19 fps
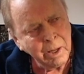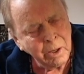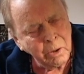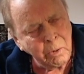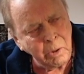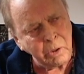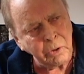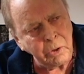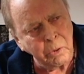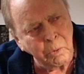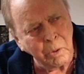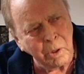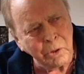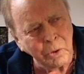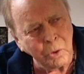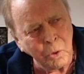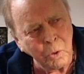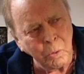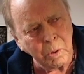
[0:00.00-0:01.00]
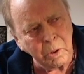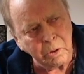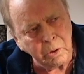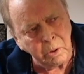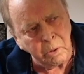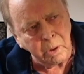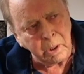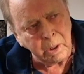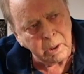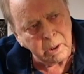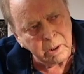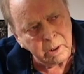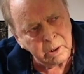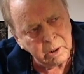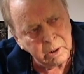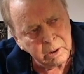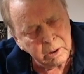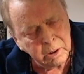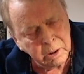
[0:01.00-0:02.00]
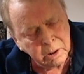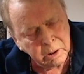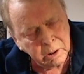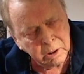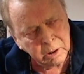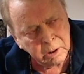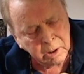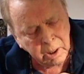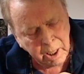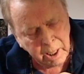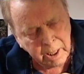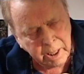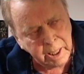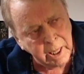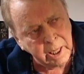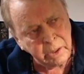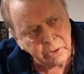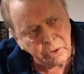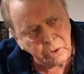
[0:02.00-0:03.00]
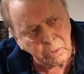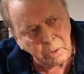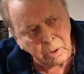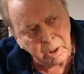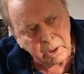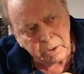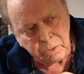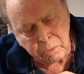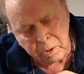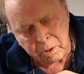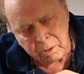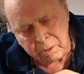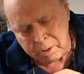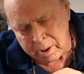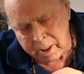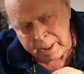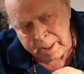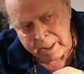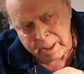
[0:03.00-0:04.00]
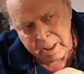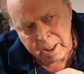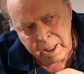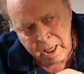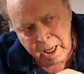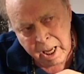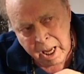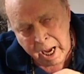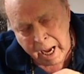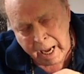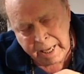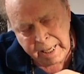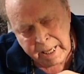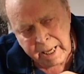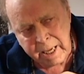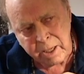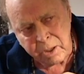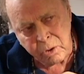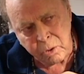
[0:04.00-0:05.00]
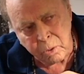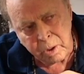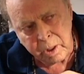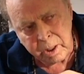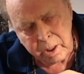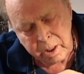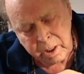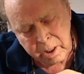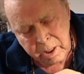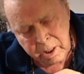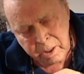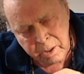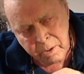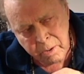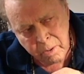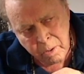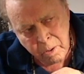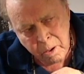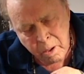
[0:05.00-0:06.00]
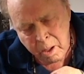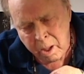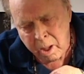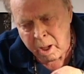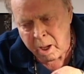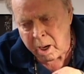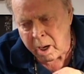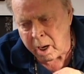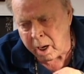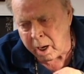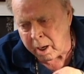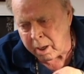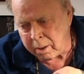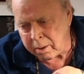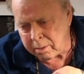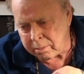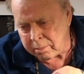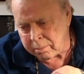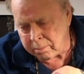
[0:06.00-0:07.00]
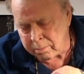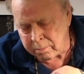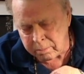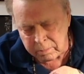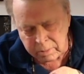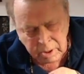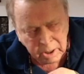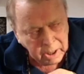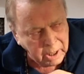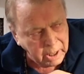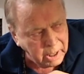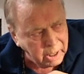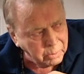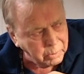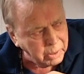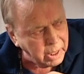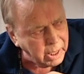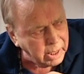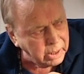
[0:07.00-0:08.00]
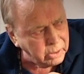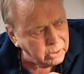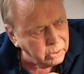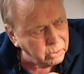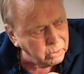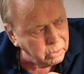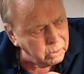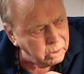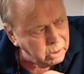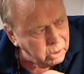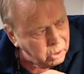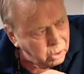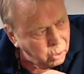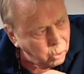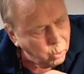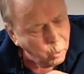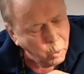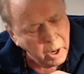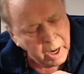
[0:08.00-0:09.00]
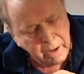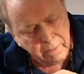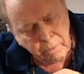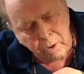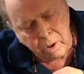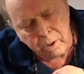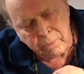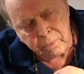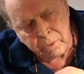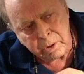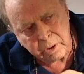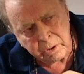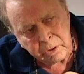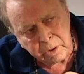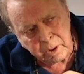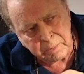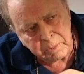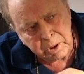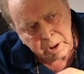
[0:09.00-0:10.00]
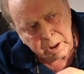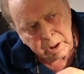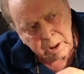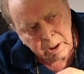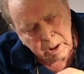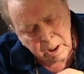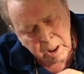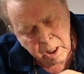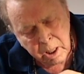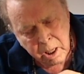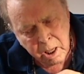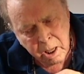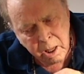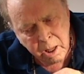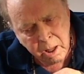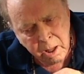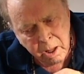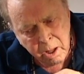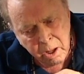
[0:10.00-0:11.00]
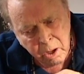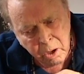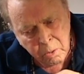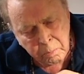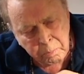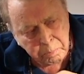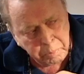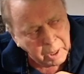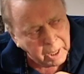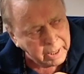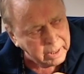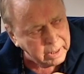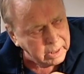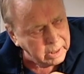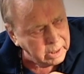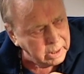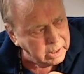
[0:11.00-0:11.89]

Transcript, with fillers: The question was, who will do it? Mm. And the answer was, well, I, I can't do it. Uh, uh, and we had to wave off on the subject. But